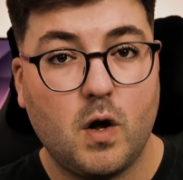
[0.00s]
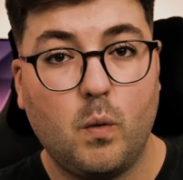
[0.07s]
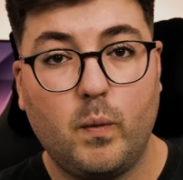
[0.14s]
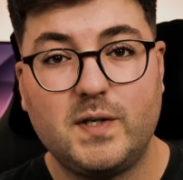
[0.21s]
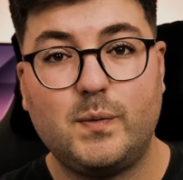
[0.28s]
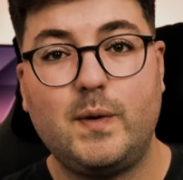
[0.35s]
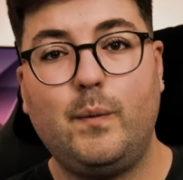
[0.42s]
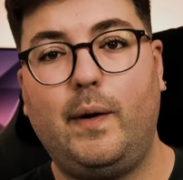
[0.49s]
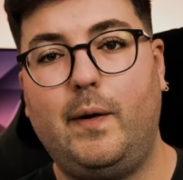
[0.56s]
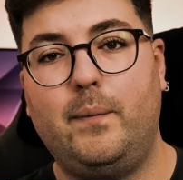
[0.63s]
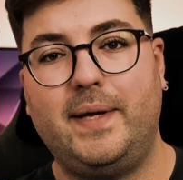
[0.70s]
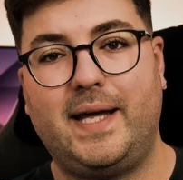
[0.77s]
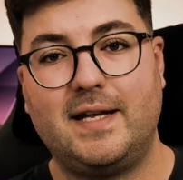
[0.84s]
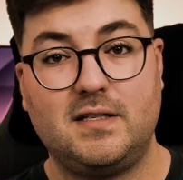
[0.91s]
which we will
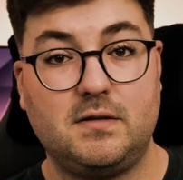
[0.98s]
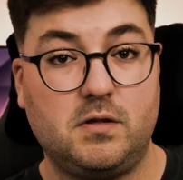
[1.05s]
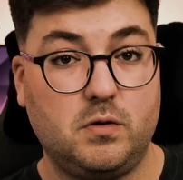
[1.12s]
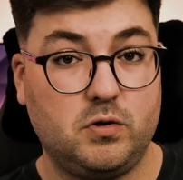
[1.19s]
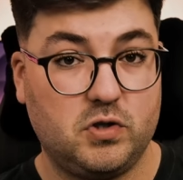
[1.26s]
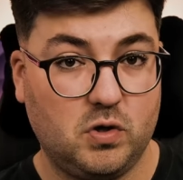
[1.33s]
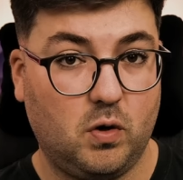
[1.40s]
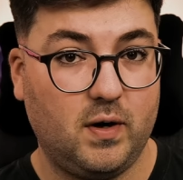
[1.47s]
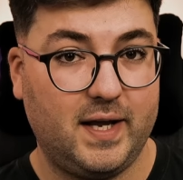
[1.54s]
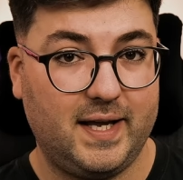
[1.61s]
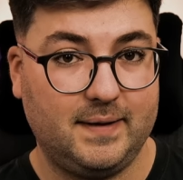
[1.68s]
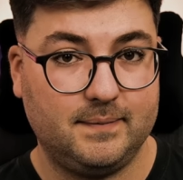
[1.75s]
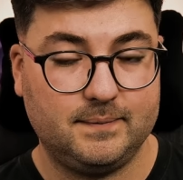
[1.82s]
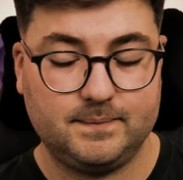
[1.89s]
be getting to shortly.
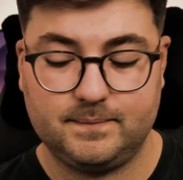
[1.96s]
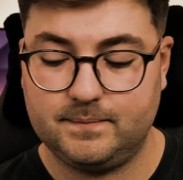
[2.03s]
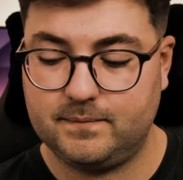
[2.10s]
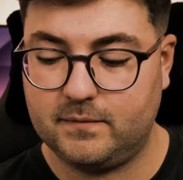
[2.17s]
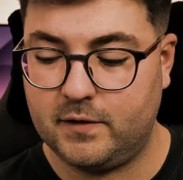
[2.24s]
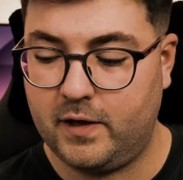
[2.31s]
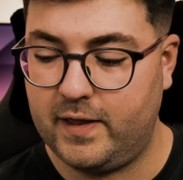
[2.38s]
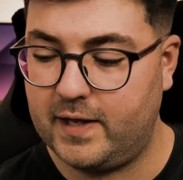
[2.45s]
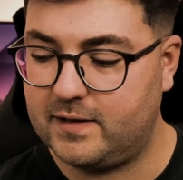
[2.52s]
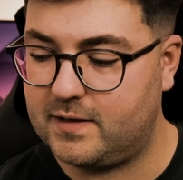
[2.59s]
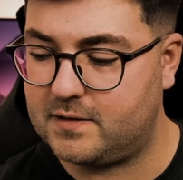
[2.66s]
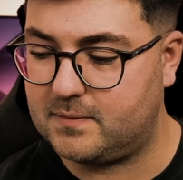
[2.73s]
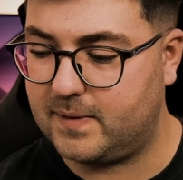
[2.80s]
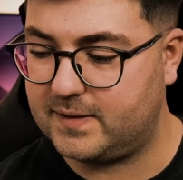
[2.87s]
That
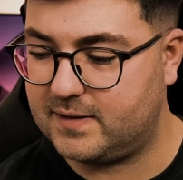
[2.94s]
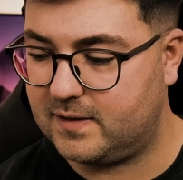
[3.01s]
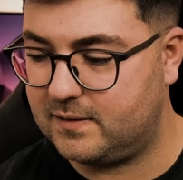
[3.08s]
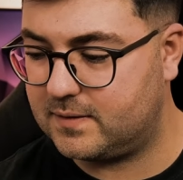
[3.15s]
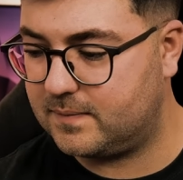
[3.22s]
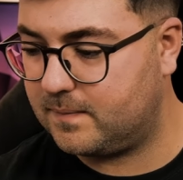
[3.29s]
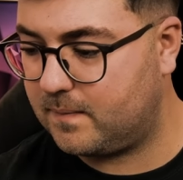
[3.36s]
doesn't make sense.